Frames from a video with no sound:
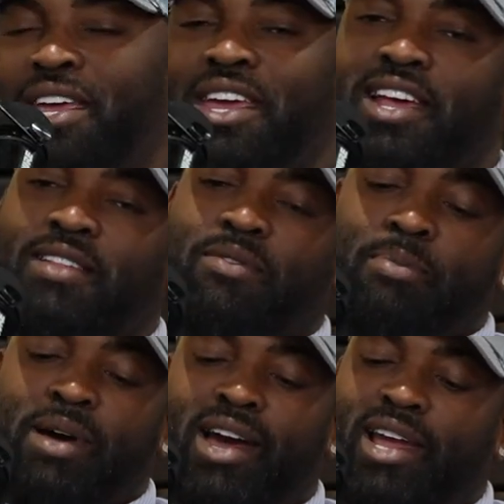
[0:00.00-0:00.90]
He a hell of a
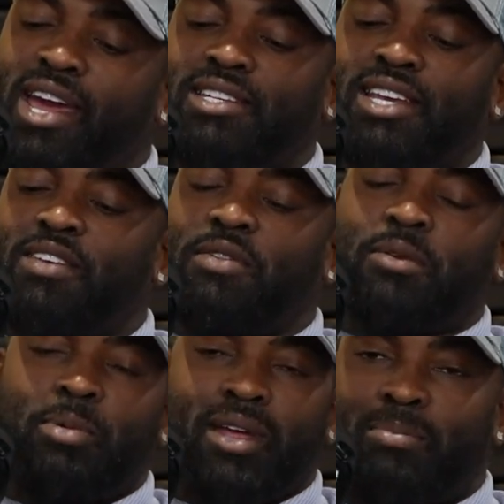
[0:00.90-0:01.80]
podcaster, hell
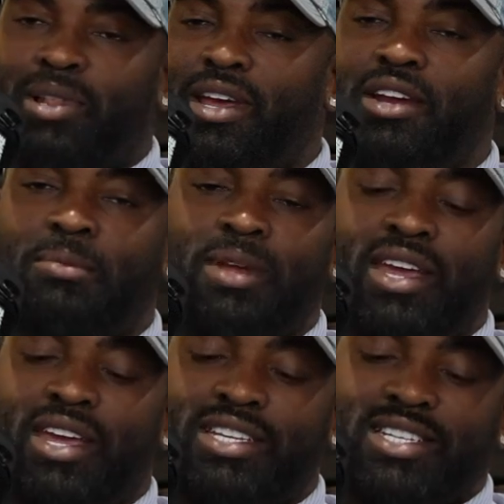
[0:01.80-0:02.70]
of a player,
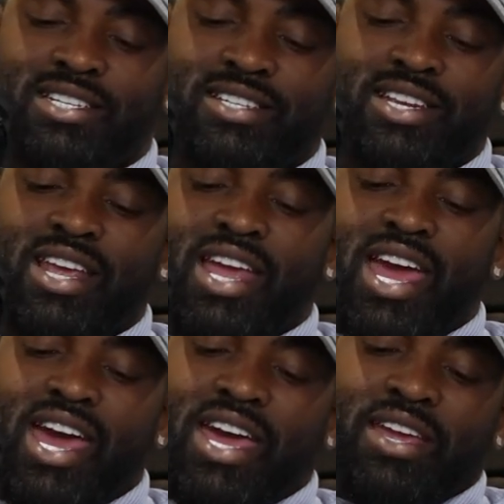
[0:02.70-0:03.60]
man. Just,
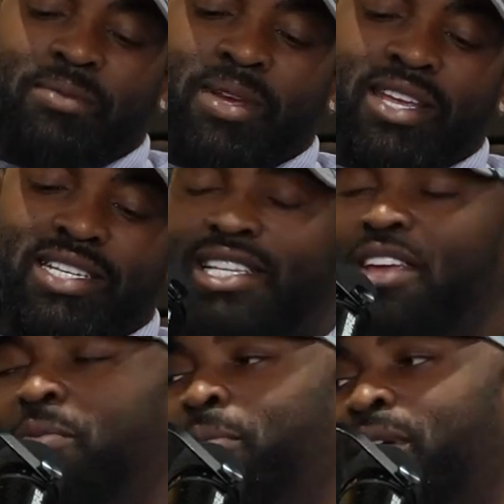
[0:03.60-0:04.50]
hey, man, just leave him be, man.